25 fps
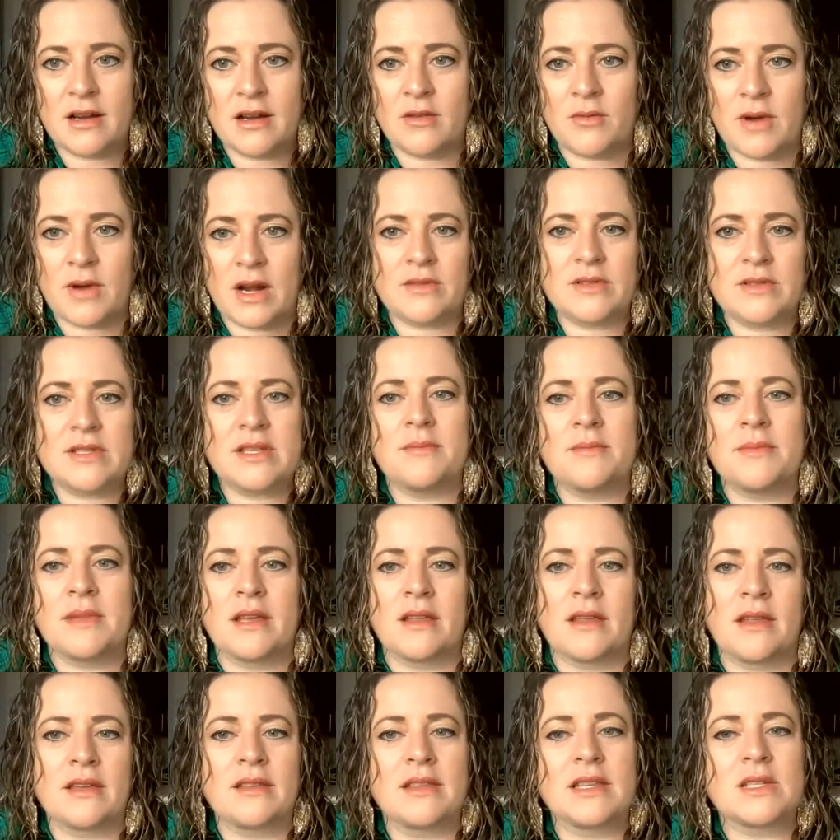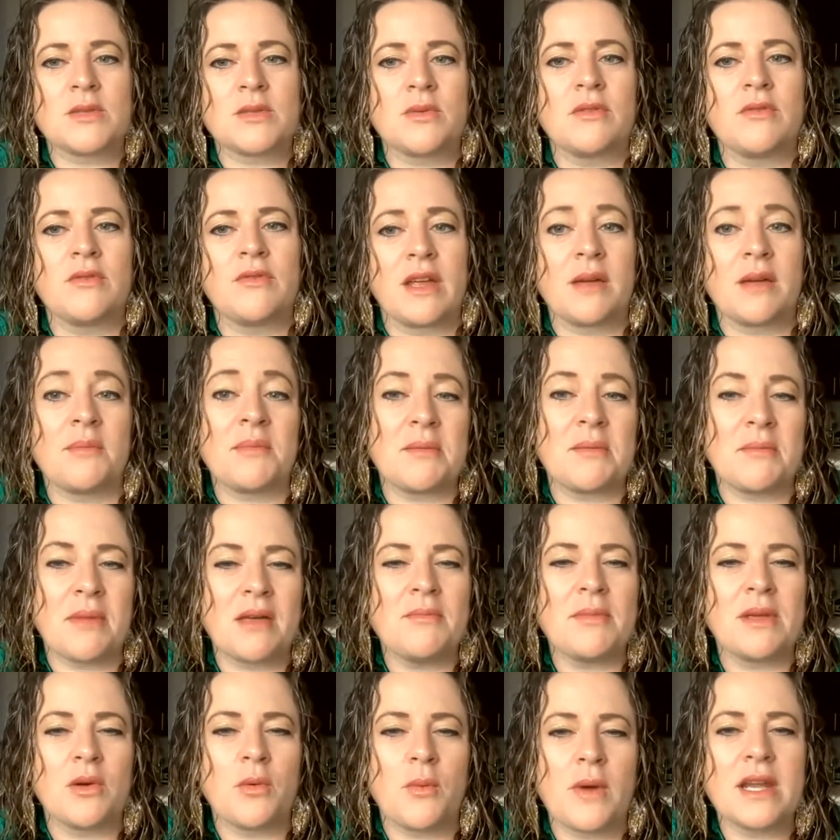around something like this with family
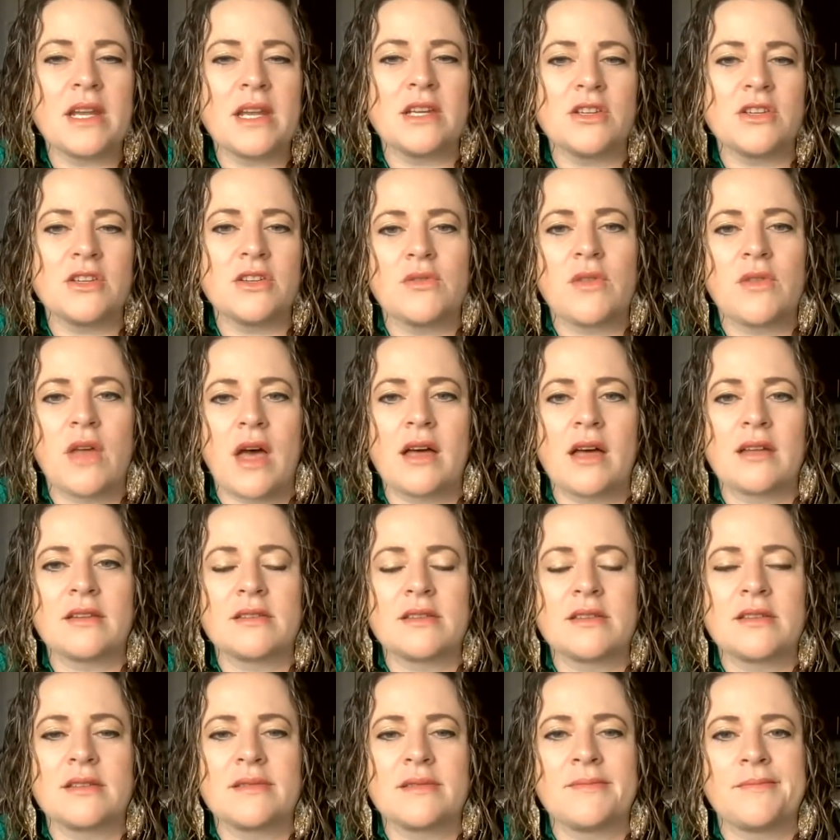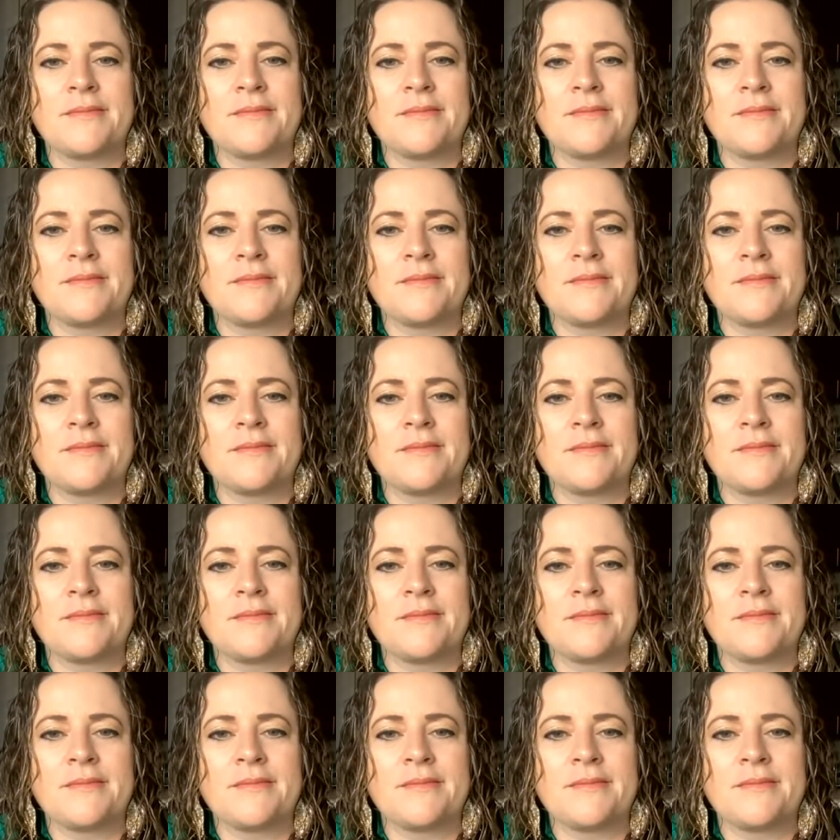might be a way to do that.